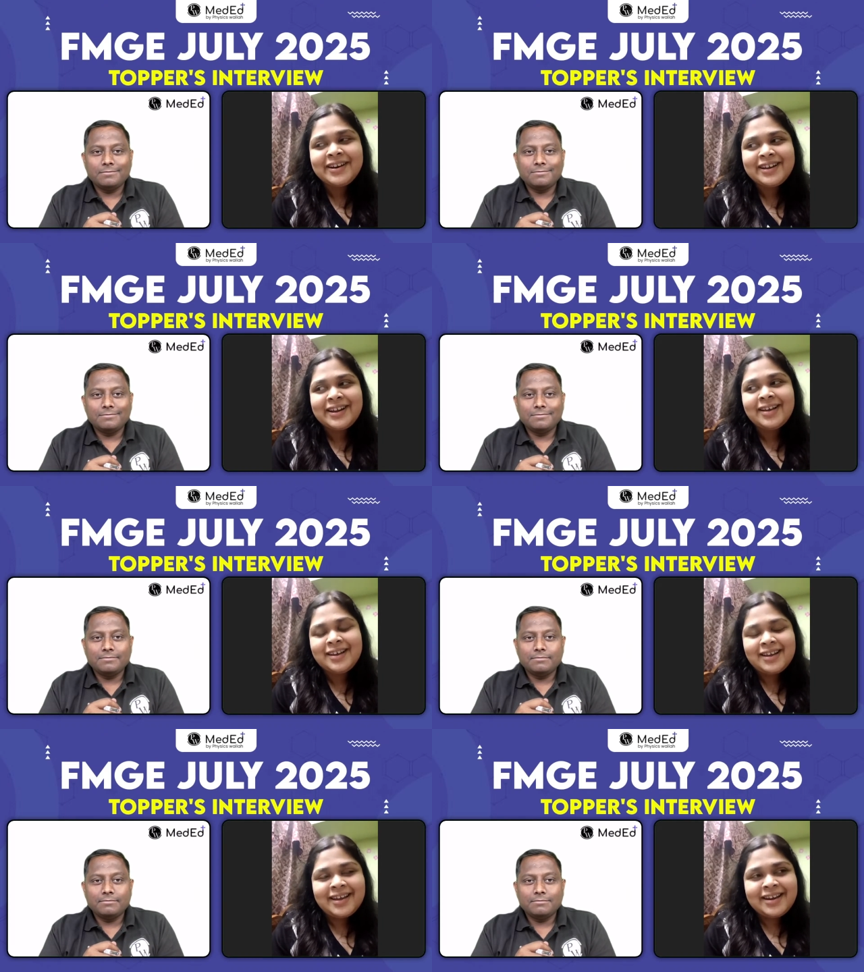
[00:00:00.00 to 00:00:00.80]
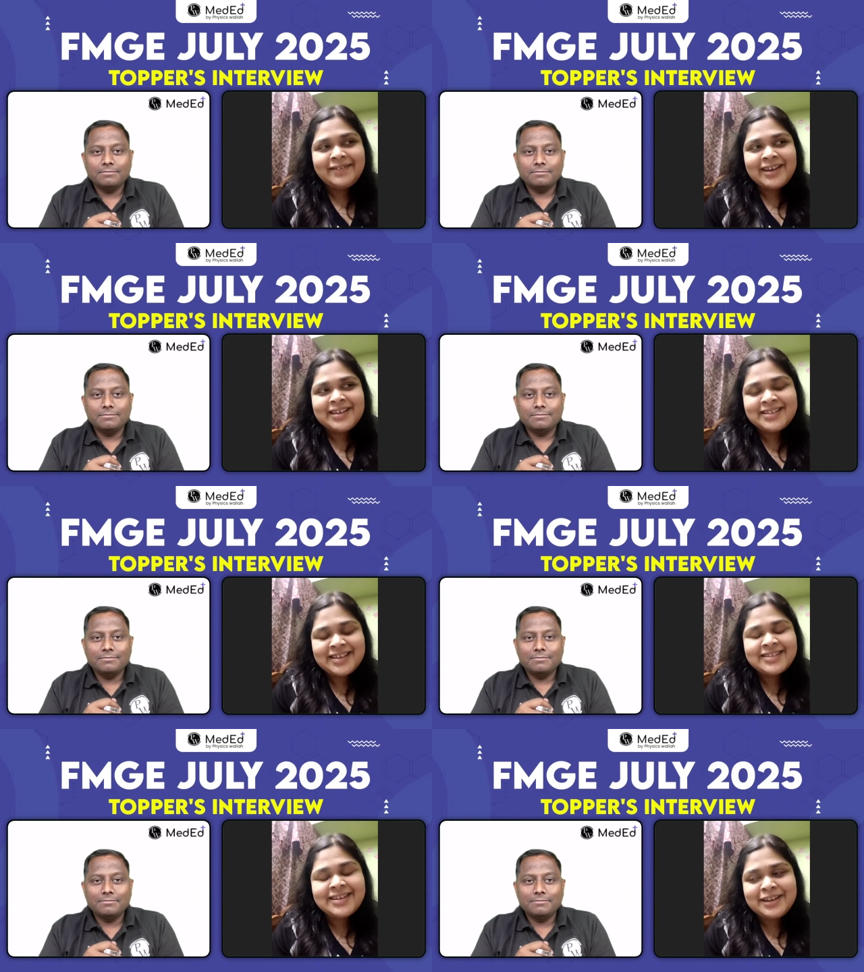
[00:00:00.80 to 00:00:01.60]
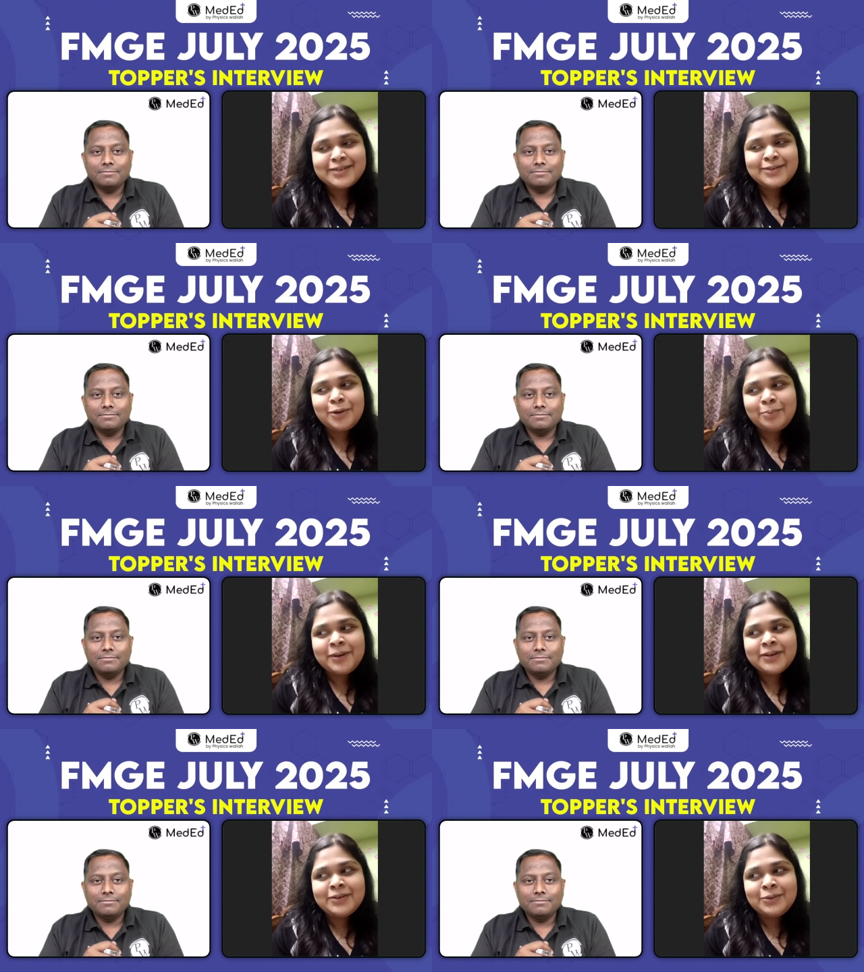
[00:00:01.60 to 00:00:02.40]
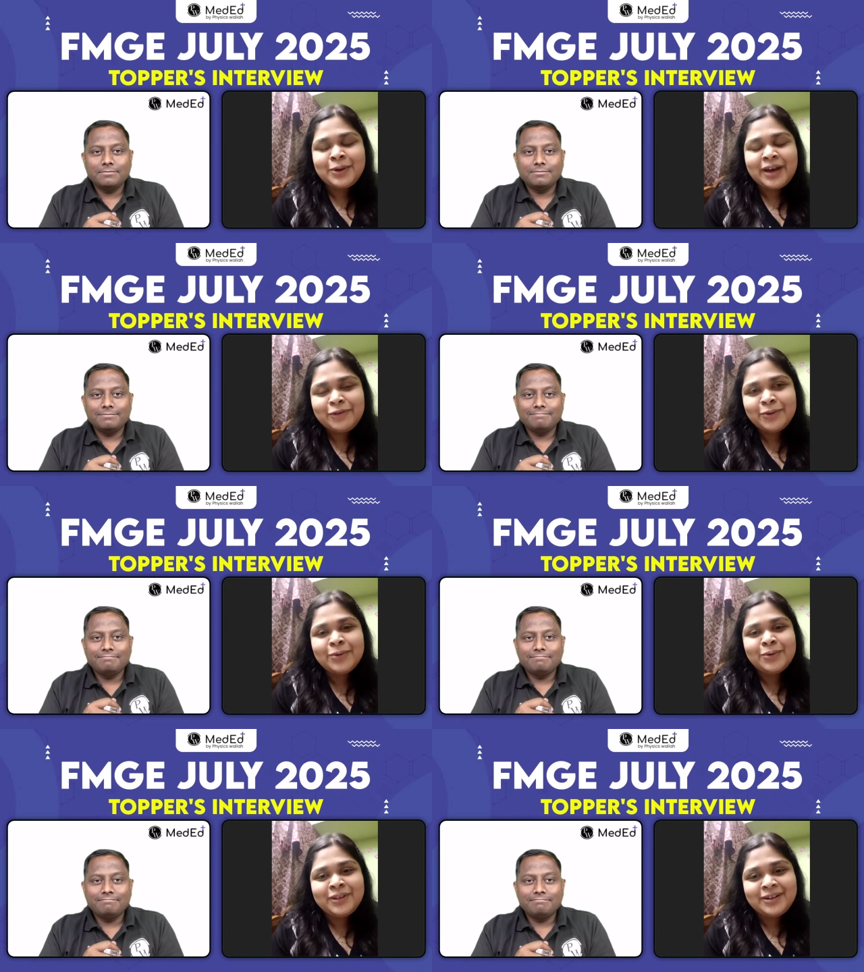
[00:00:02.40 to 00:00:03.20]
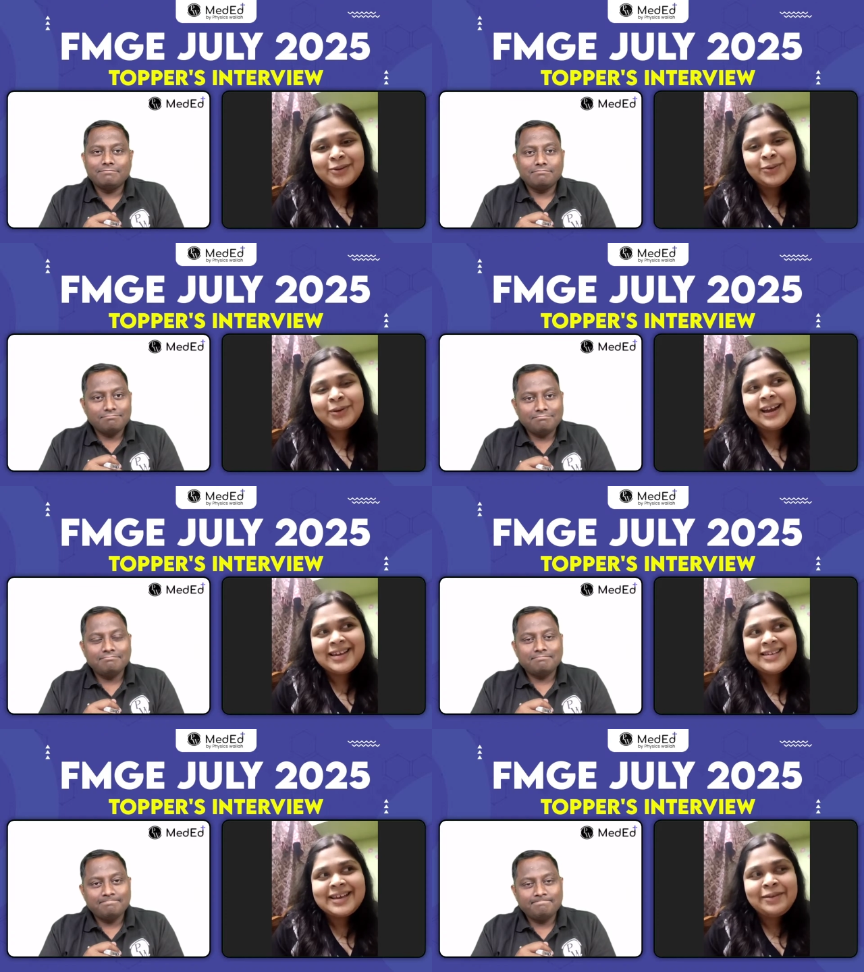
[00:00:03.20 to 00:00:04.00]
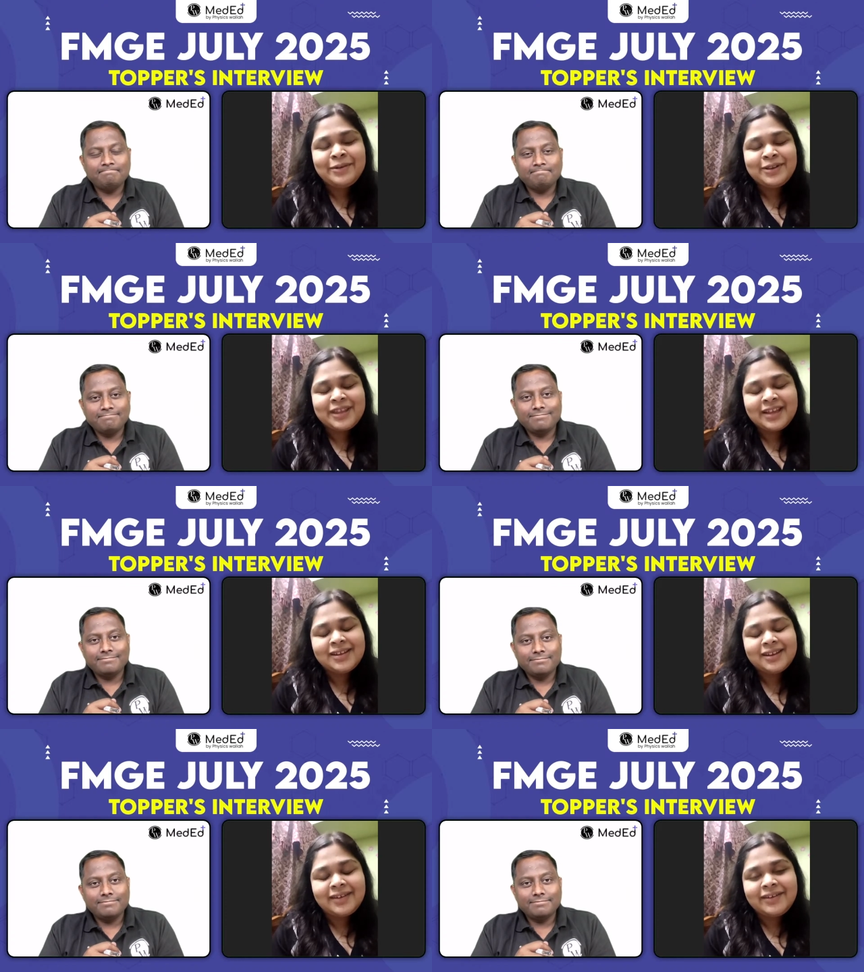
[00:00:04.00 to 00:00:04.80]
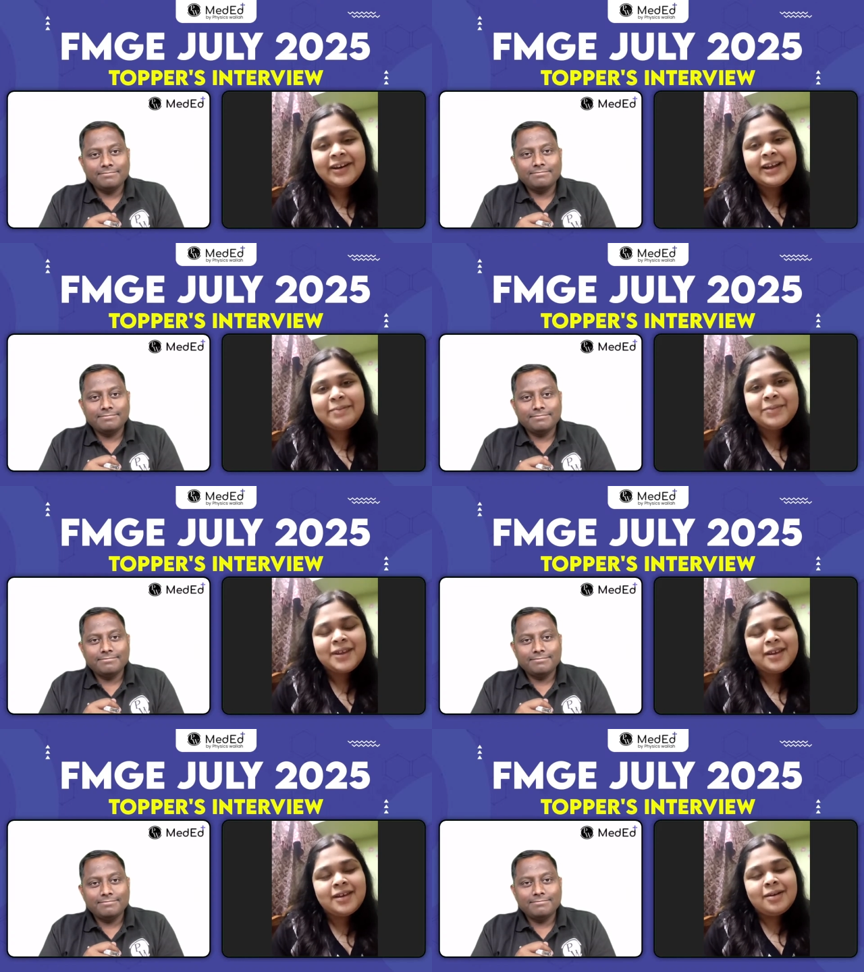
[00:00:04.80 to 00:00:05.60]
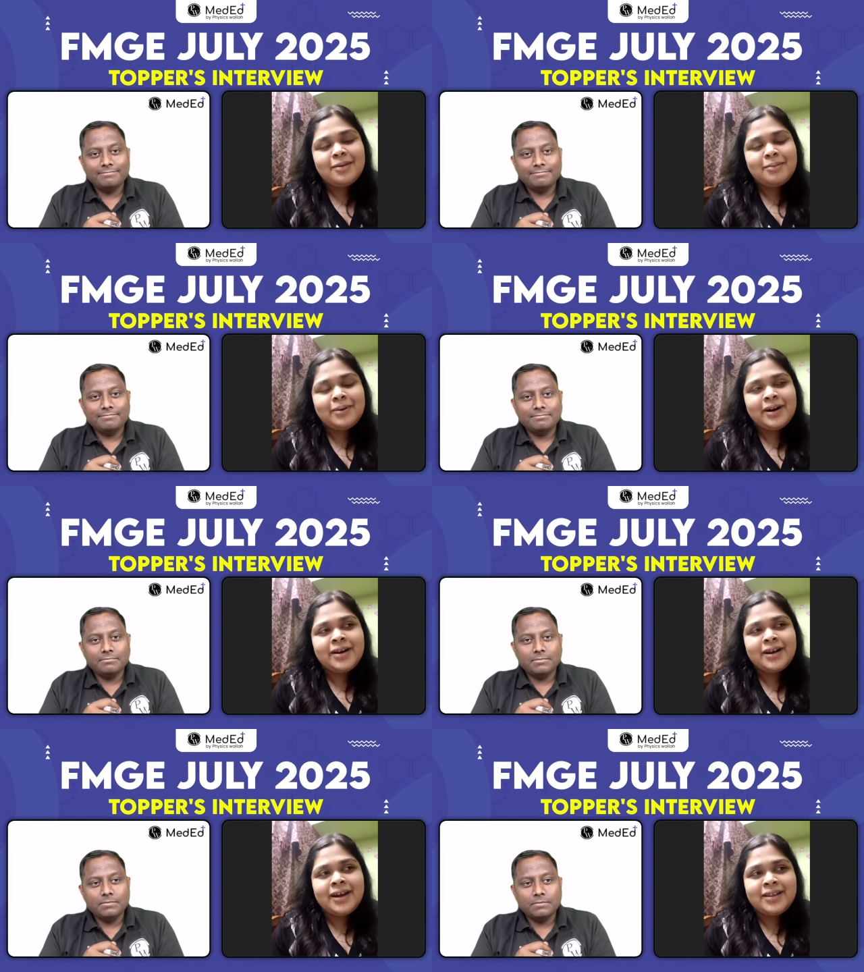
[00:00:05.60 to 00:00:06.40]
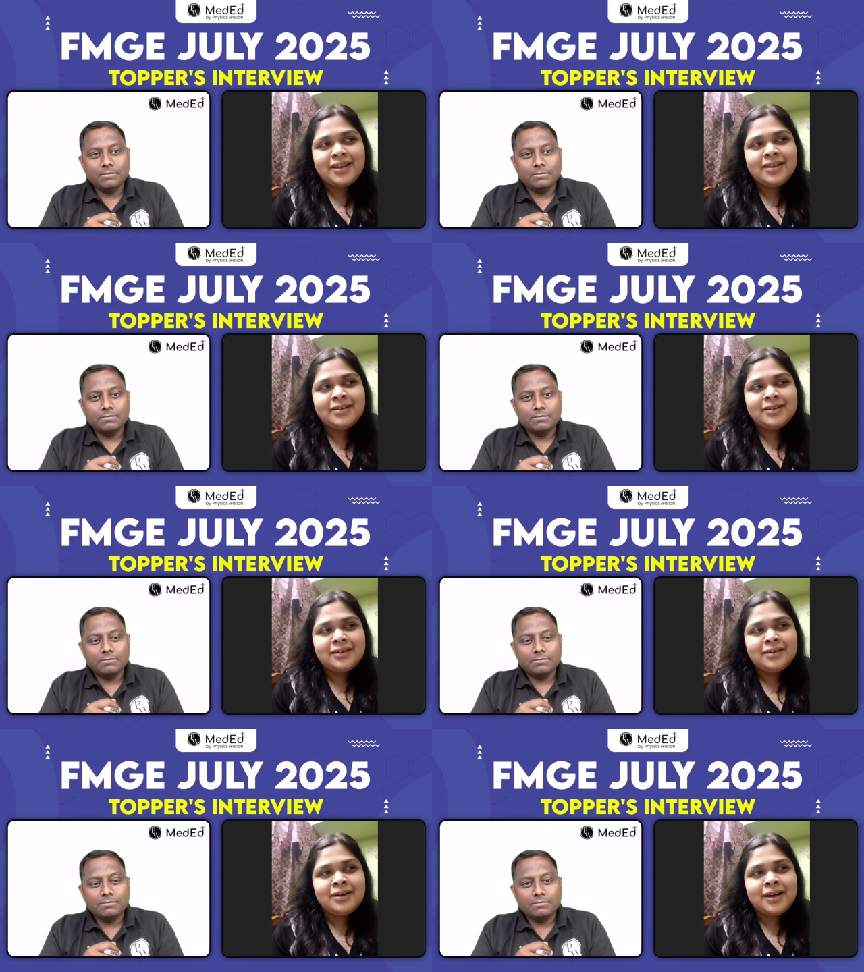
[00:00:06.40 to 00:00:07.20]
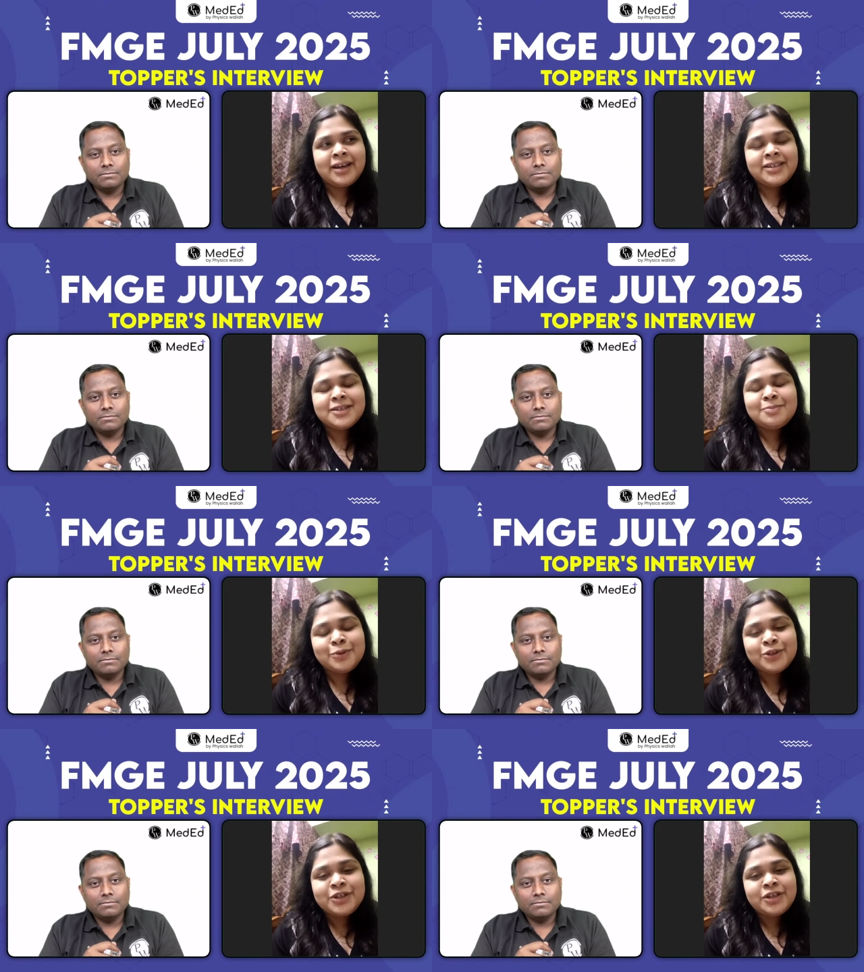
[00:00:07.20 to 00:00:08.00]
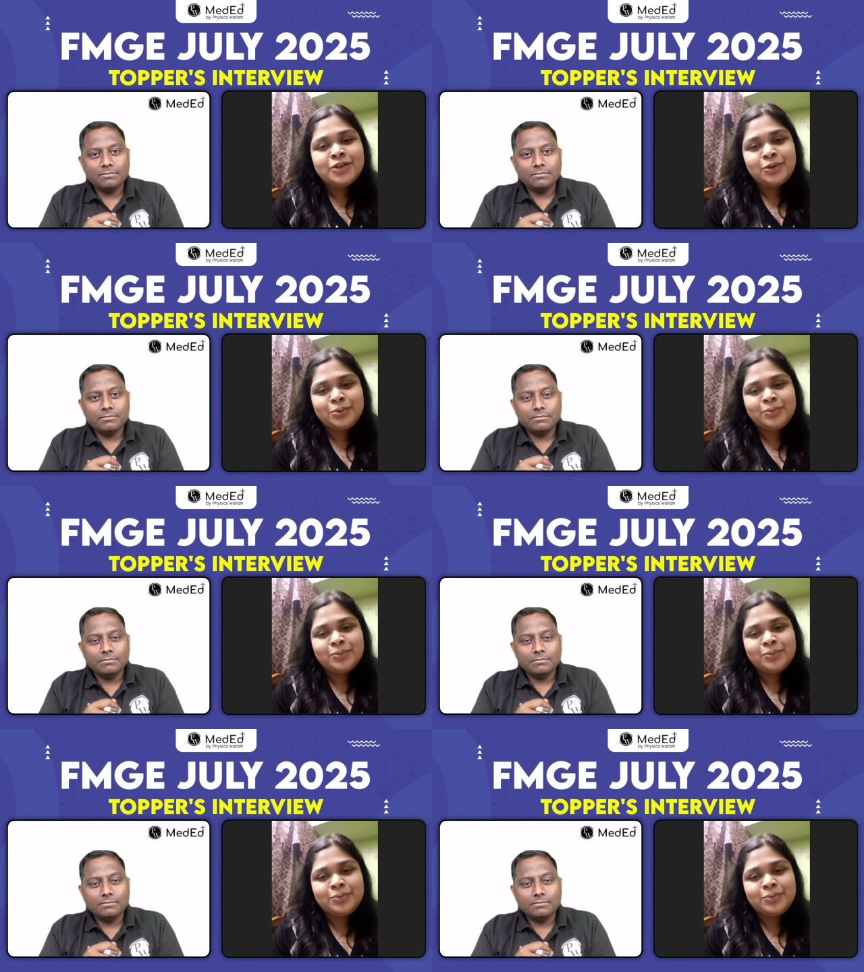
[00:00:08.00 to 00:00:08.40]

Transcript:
Speaker 1: re- revise the yesterday's topic. Do I have to go to class? I would think every time, but mm. I think I just pushed it through.